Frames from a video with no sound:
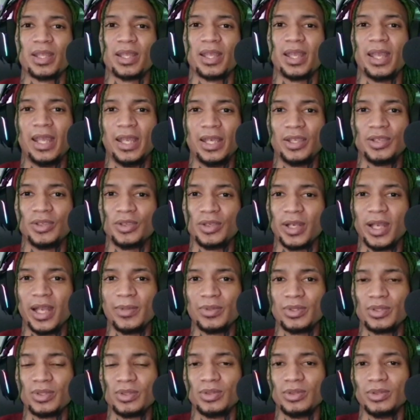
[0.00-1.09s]
and you're
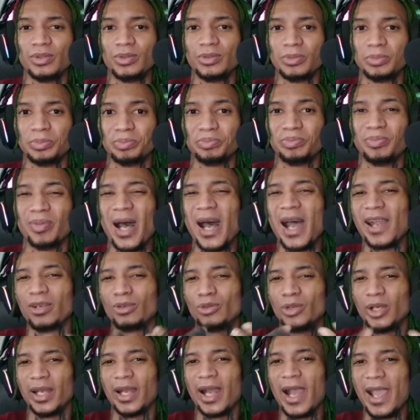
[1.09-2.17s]
able to buy
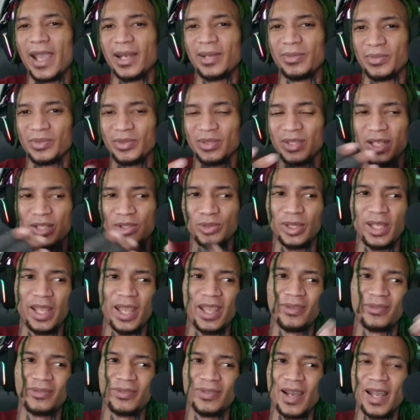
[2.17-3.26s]
rare items that you
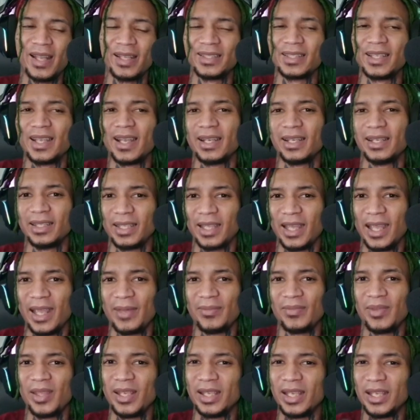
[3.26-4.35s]
can't find inside of the
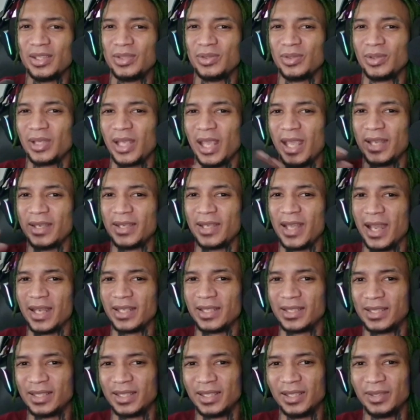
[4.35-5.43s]
game, and that you can't
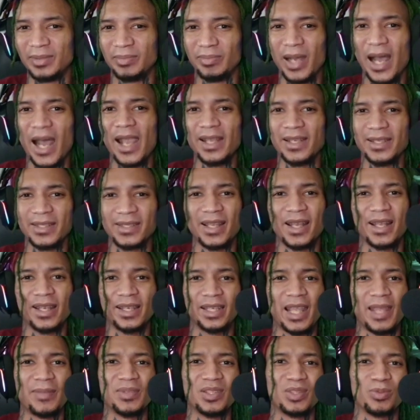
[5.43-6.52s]
actually buy inside the
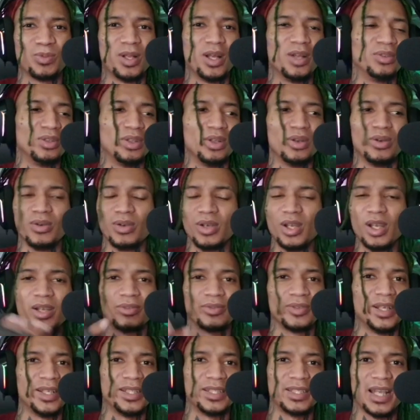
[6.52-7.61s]
game as well. No
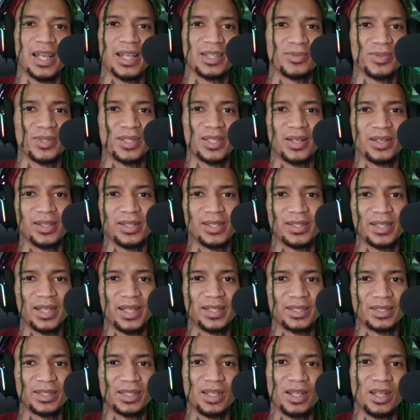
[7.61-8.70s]
franchise will sell these
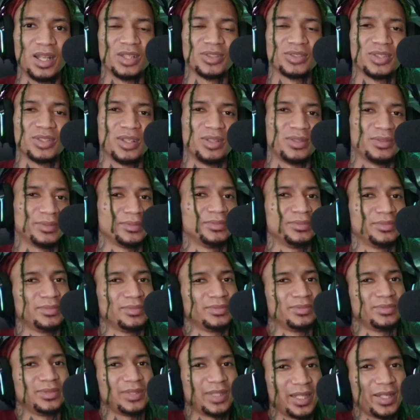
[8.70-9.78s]
things. So
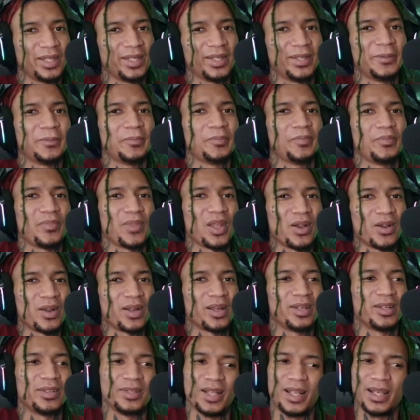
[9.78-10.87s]
there
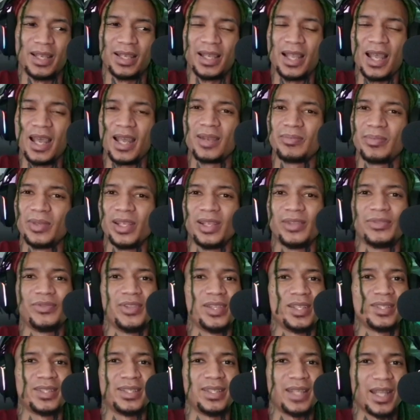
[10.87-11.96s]
are a lot of
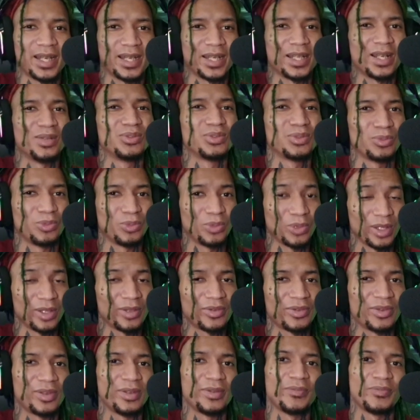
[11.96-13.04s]
benefits that comes
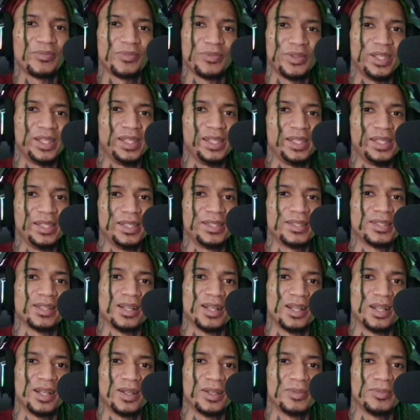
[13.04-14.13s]
with these
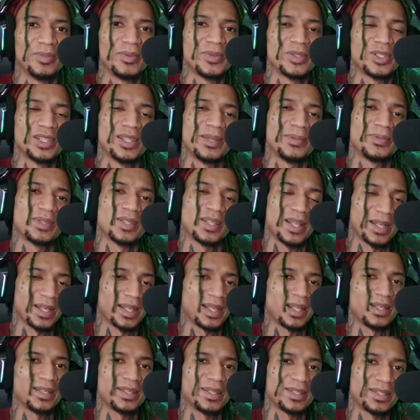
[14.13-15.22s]
memberships.
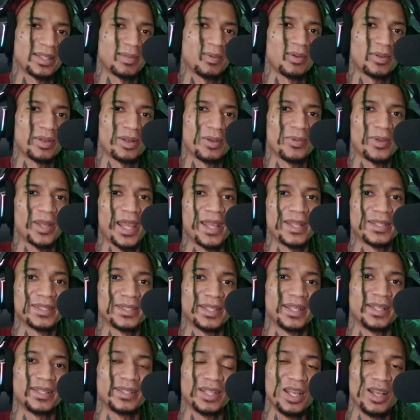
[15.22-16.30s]
Again, some of them come with
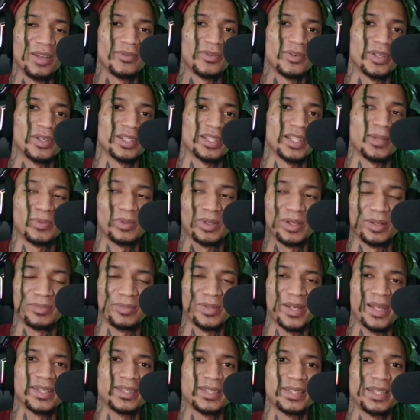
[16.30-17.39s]
assets. For example, the
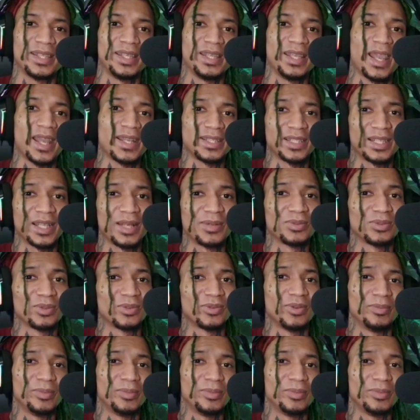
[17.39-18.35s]
Abraxas key actually comes with a